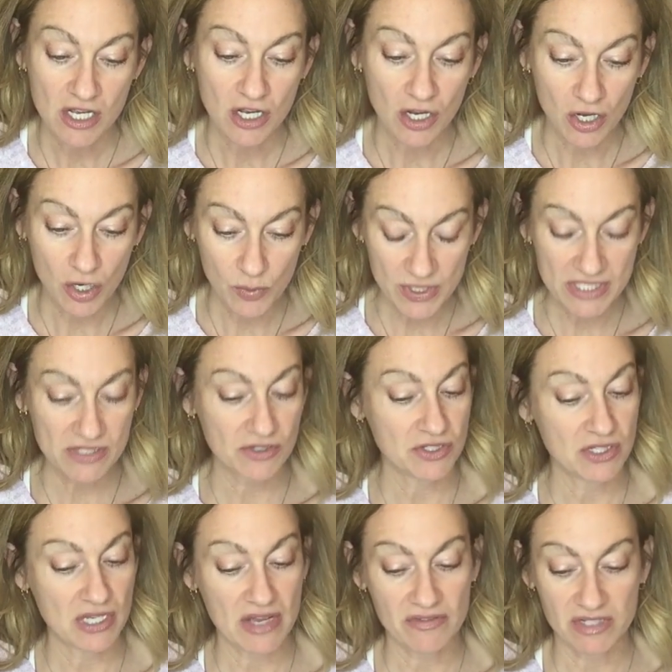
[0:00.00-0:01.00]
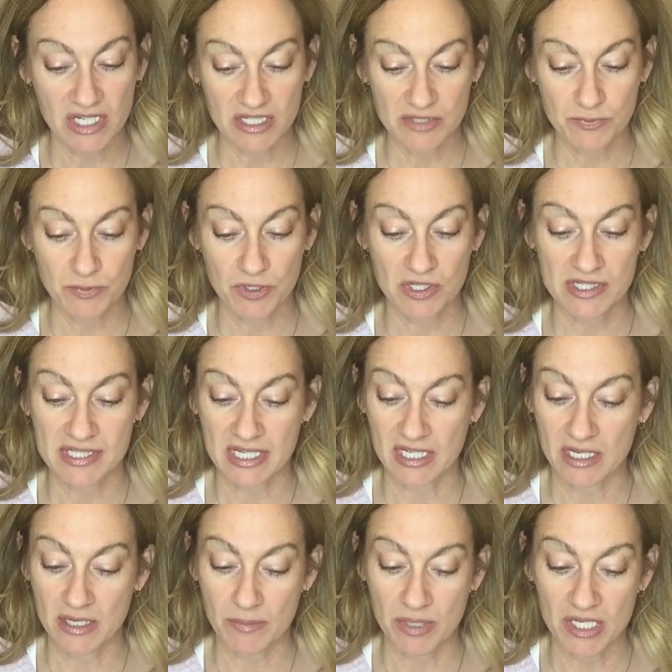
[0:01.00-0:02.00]
Always good to have an expert
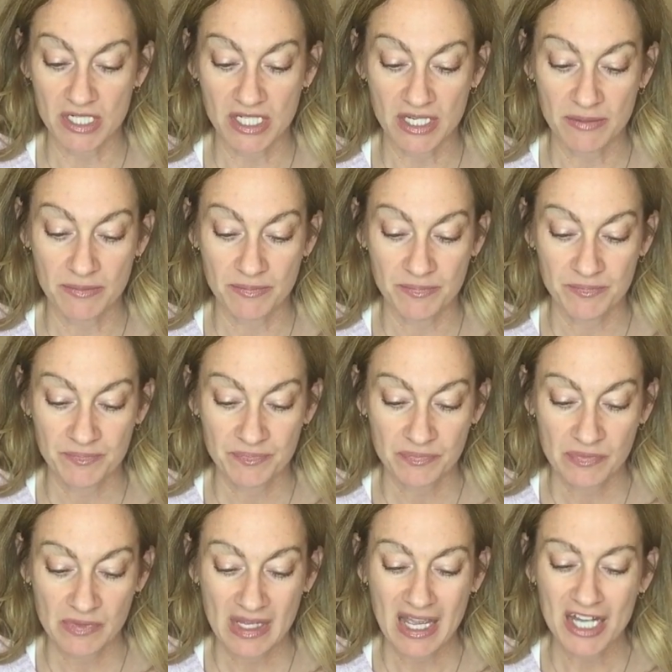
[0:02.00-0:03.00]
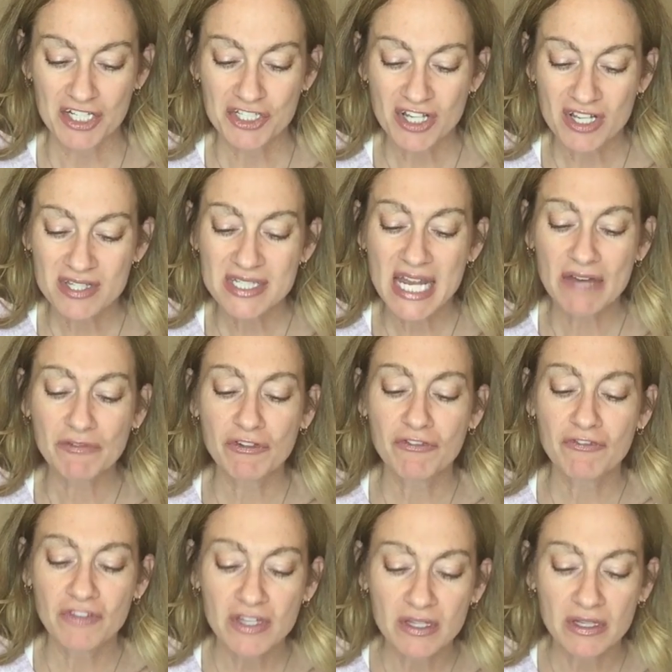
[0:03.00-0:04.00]
second opinion. "I just have a
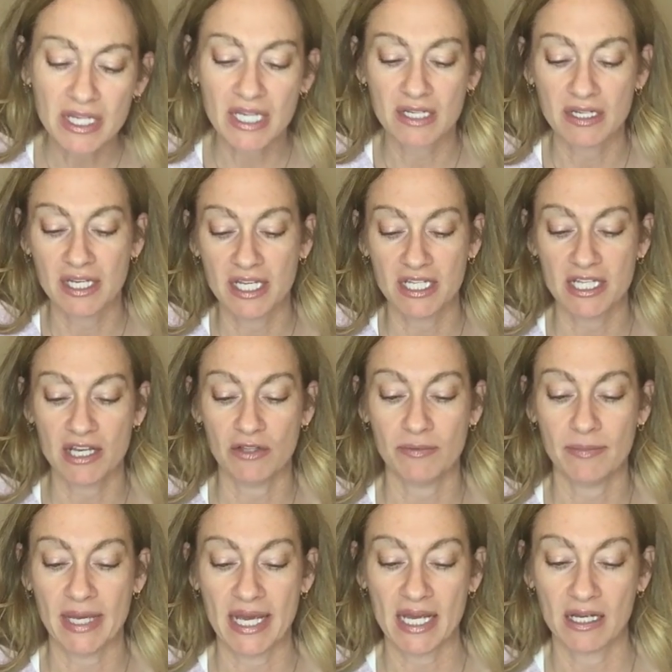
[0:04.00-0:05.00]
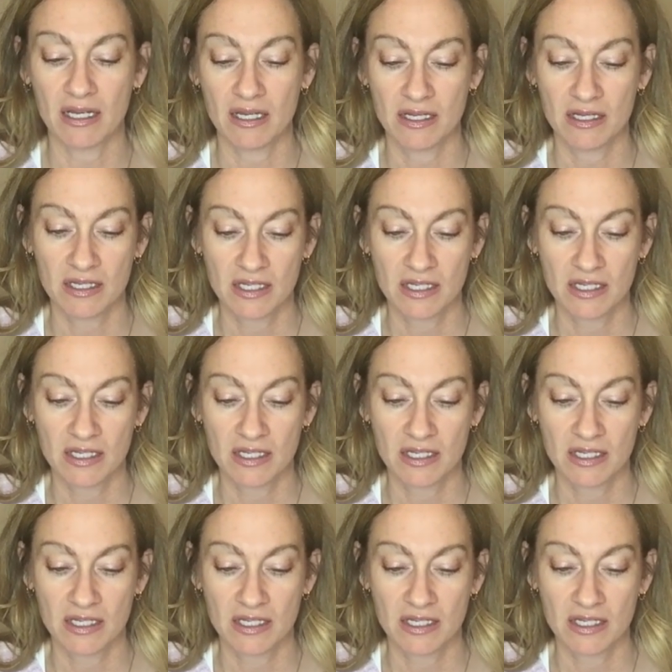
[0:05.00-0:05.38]
feeling," Nick yelled back.